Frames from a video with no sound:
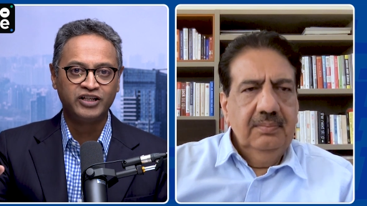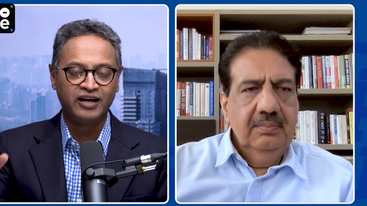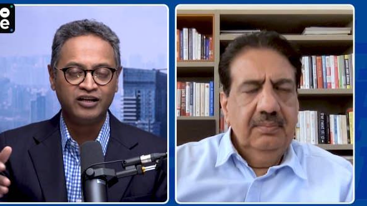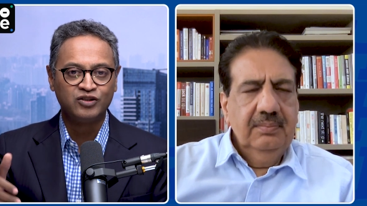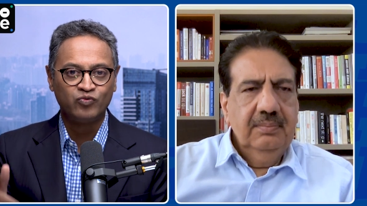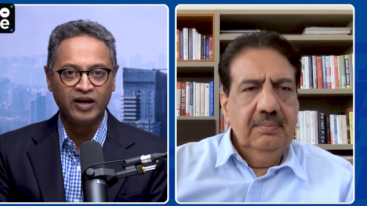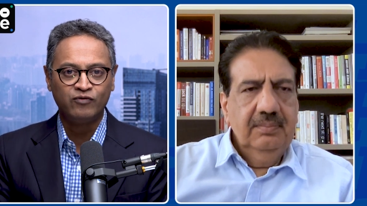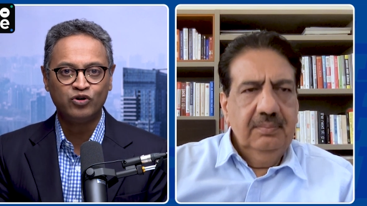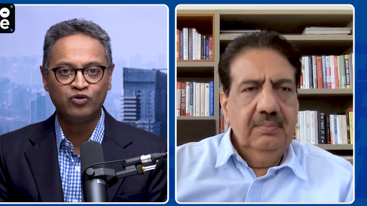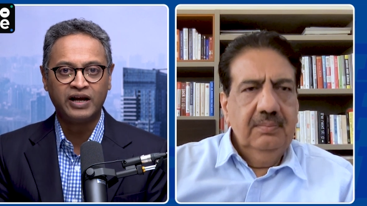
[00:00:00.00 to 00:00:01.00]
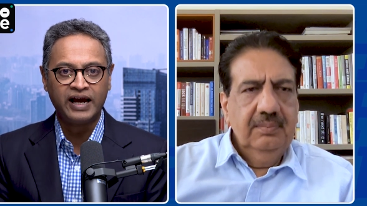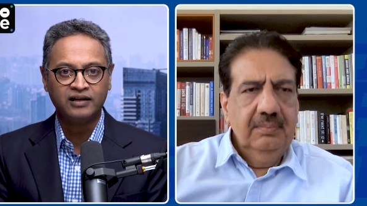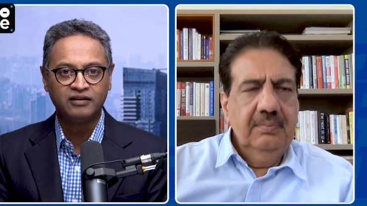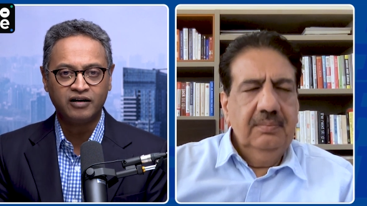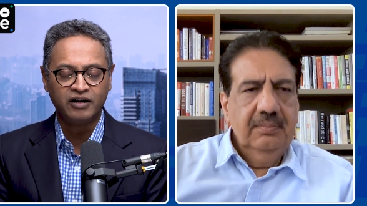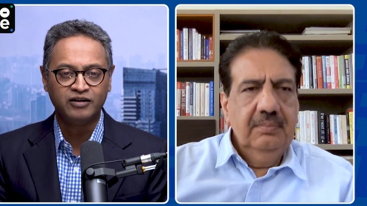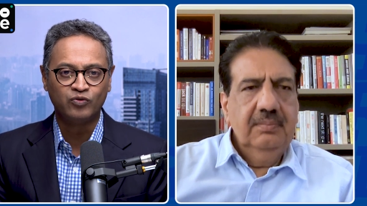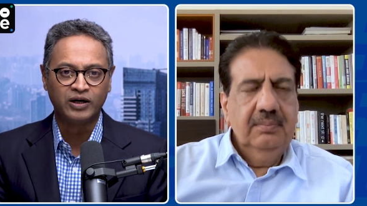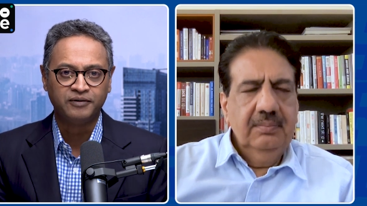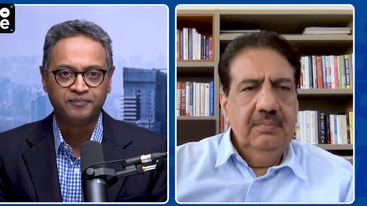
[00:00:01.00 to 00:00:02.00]
Speaker 1: of challenge, where would you rank the
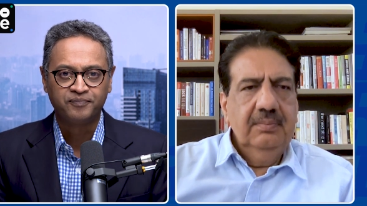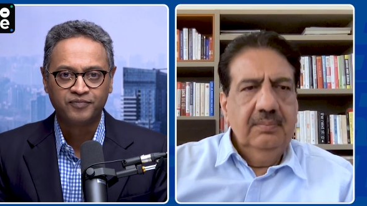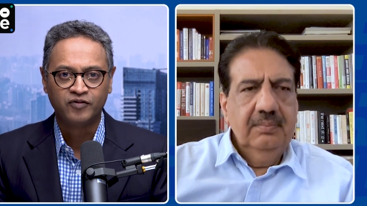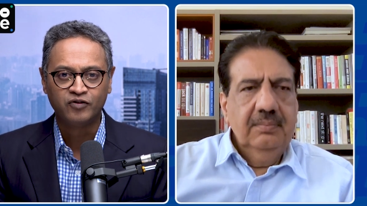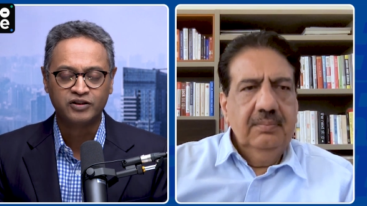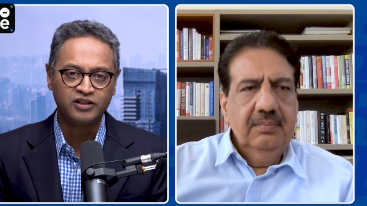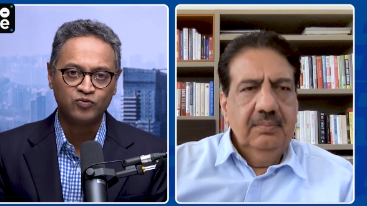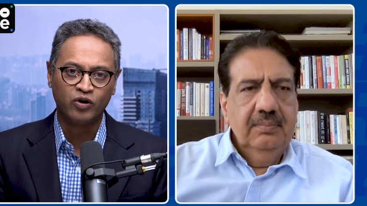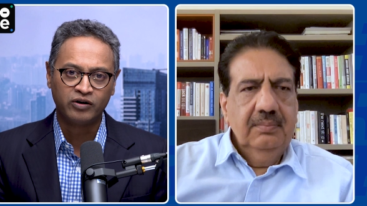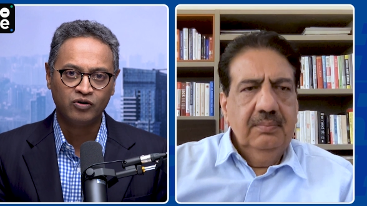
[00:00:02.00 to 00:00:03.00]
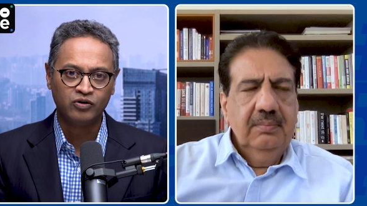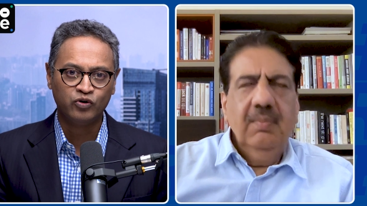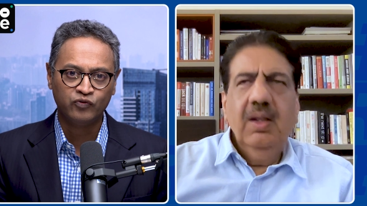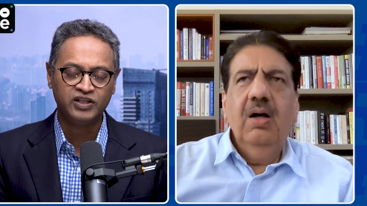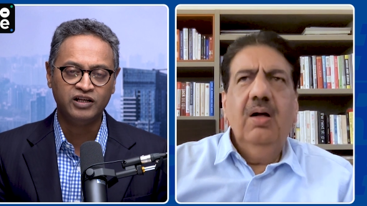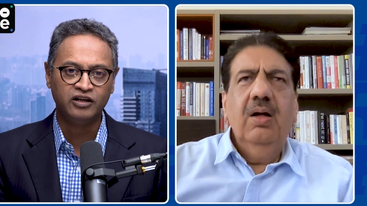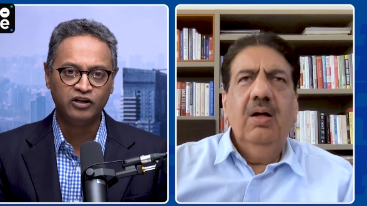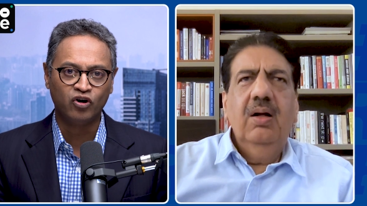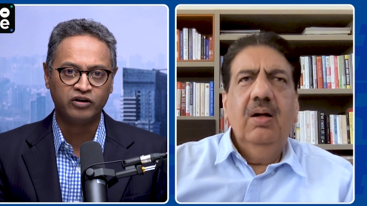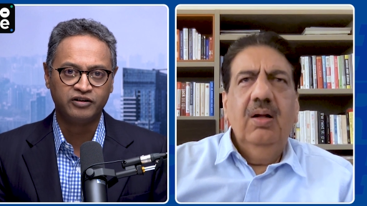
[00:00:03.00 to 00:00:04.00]
current one versus what you've
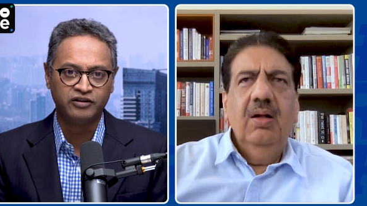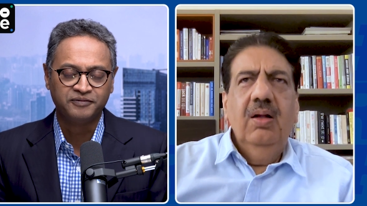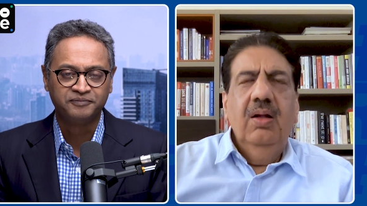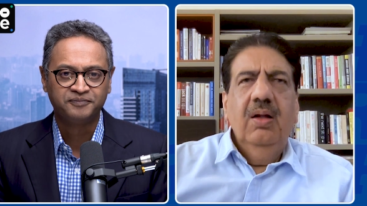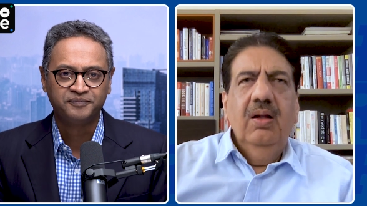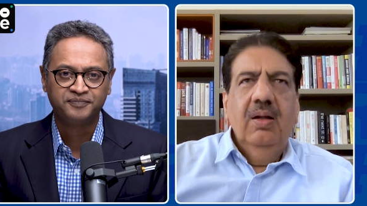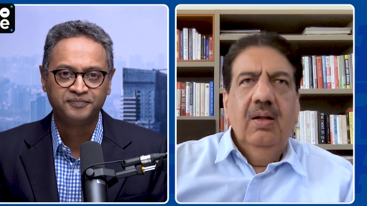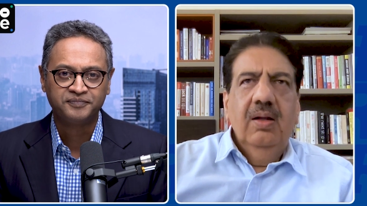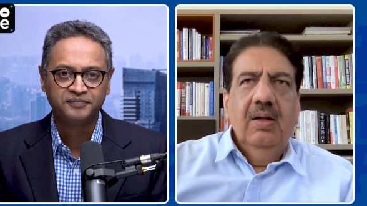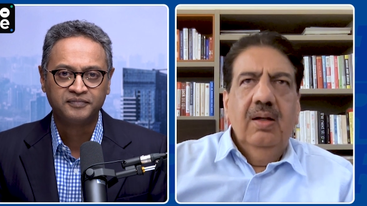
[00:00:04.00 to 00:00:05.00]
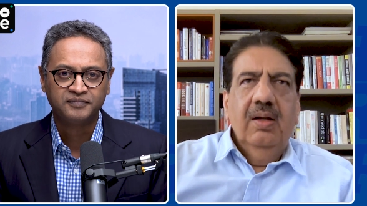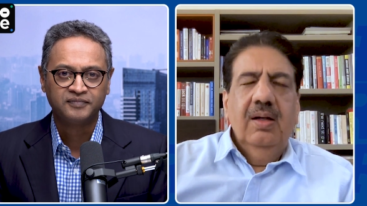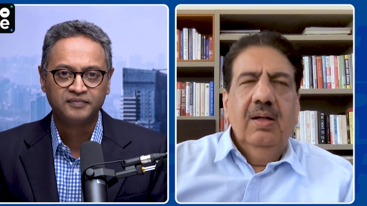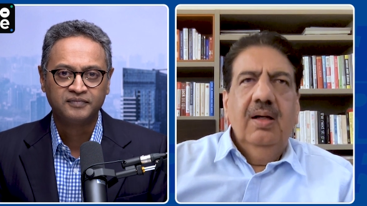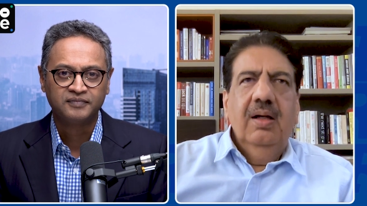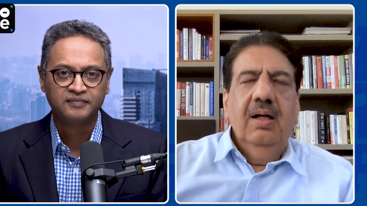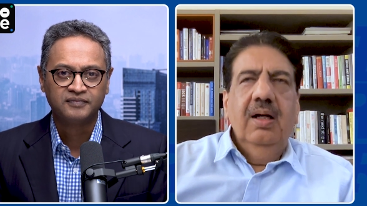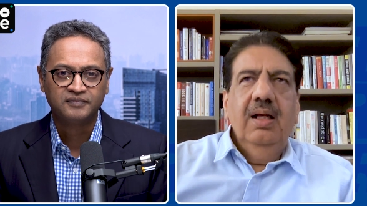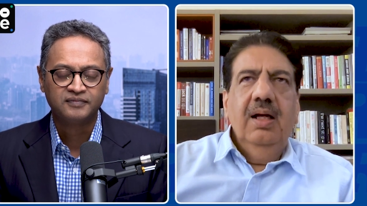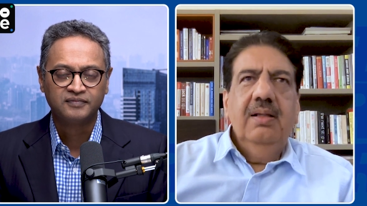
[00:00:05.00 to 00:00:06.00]
seen in your career?
Speaker 2: Uh,
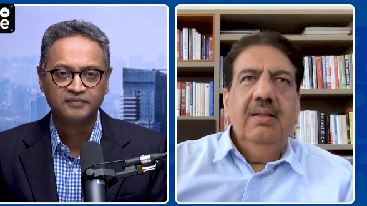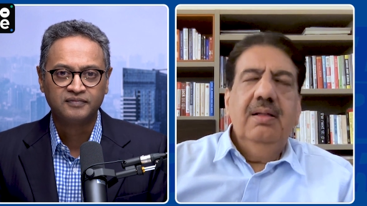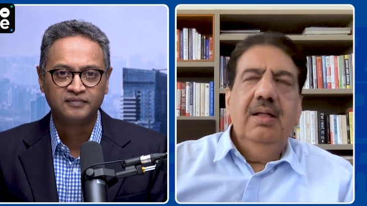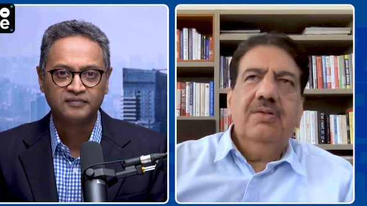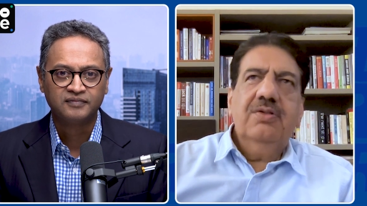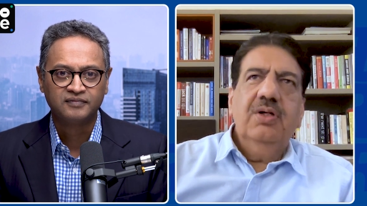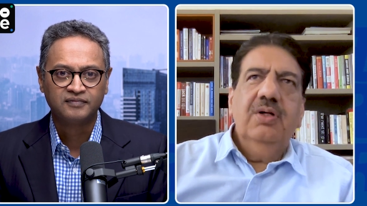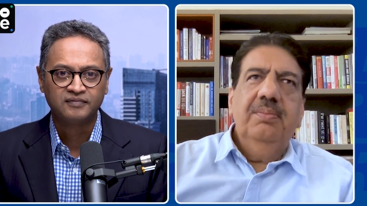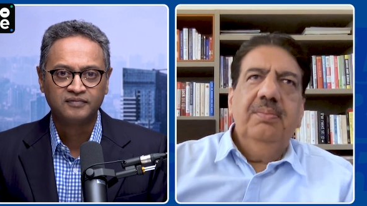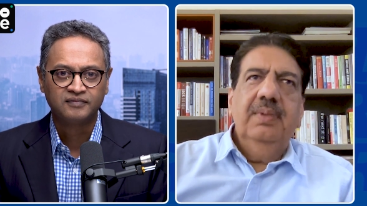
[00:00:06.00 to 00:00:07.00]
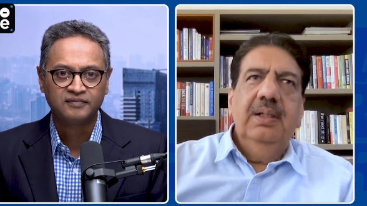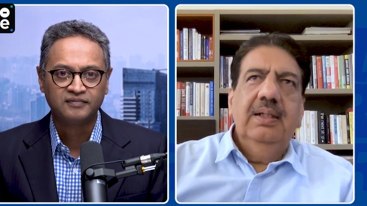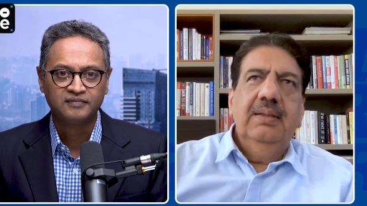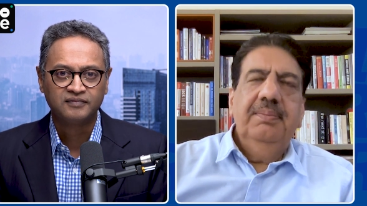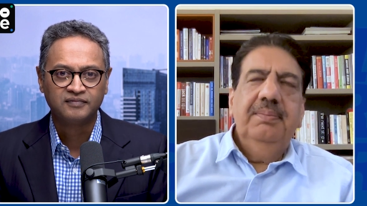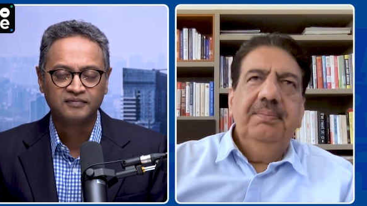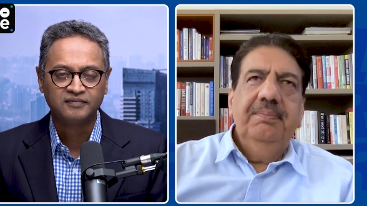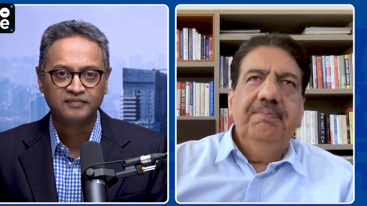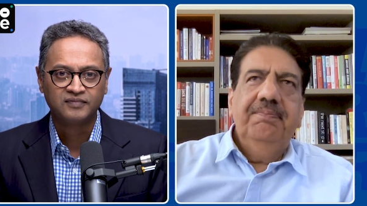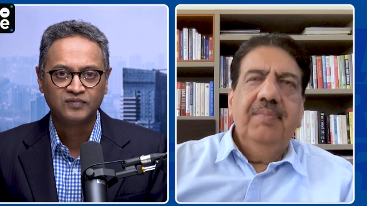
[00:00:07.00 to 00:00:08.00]
yeah, it's a uh,
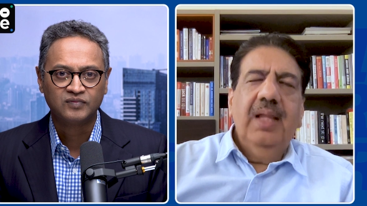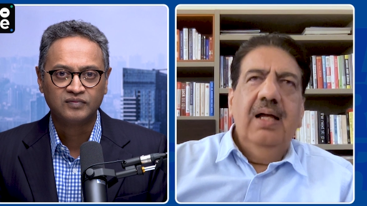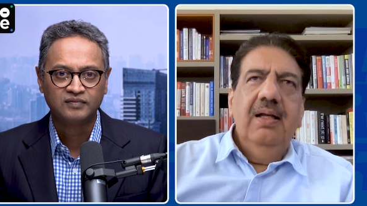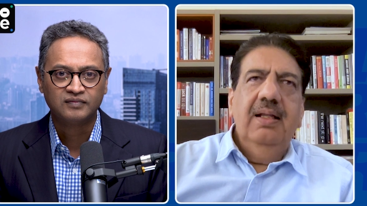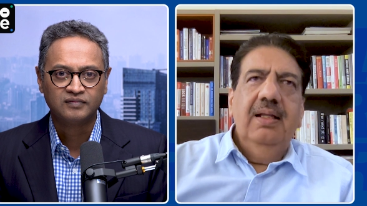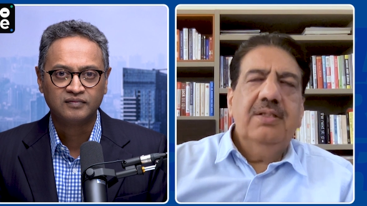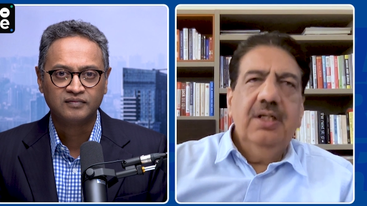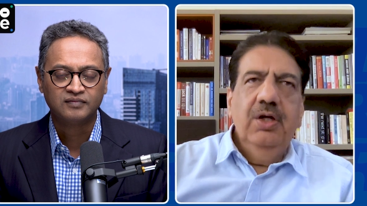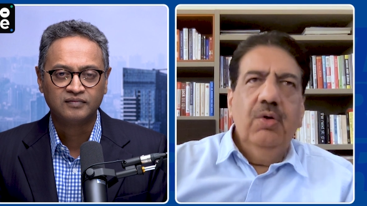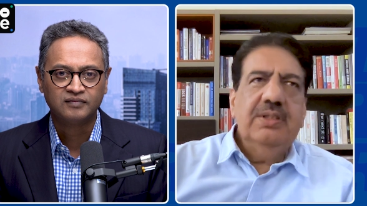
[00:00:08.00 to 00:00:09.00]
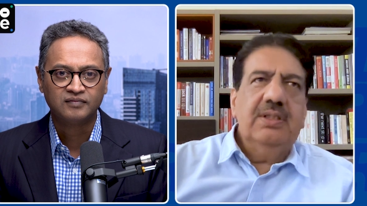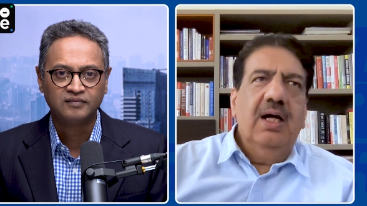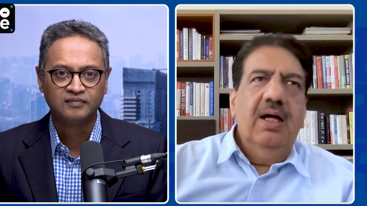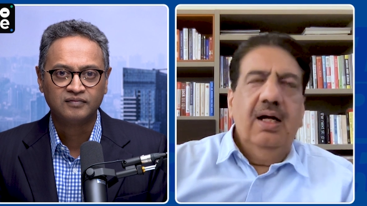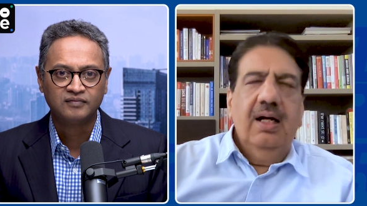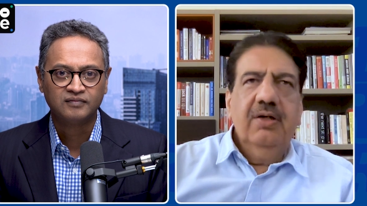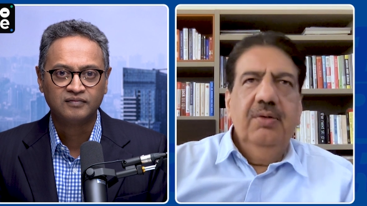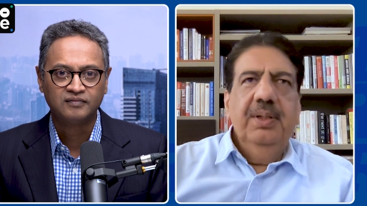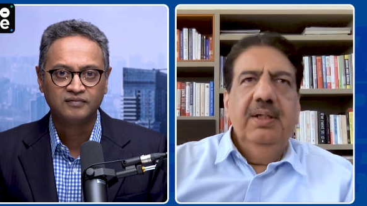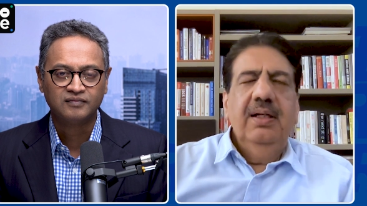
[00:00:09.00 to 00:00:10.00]
I, it's a nuanced
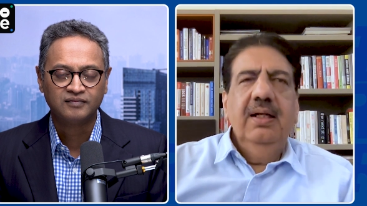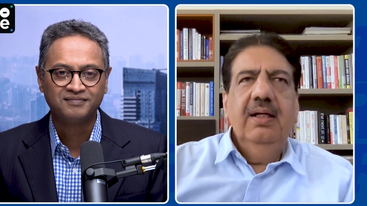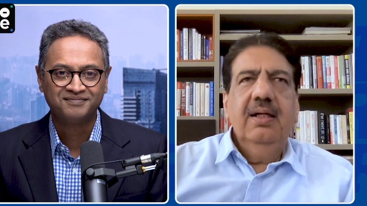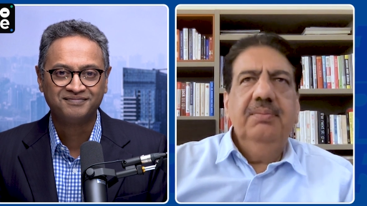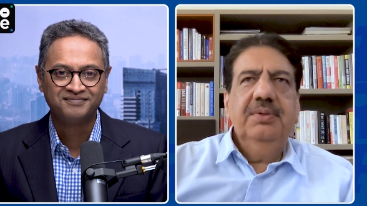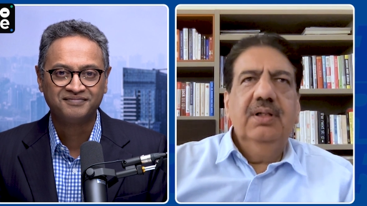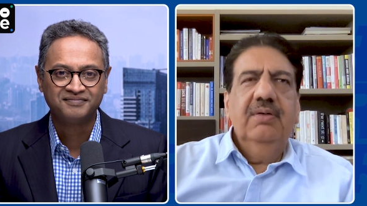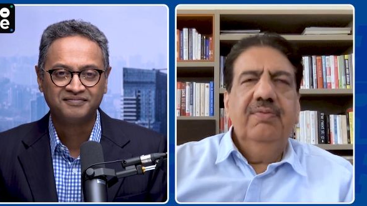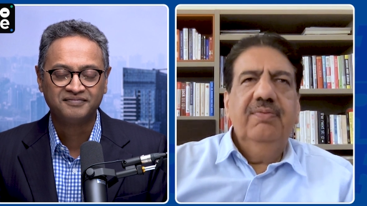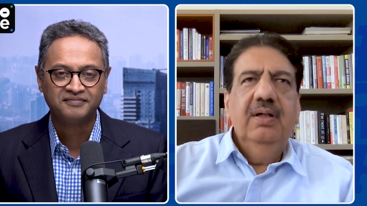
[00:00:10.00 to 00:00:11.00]
argument in terms of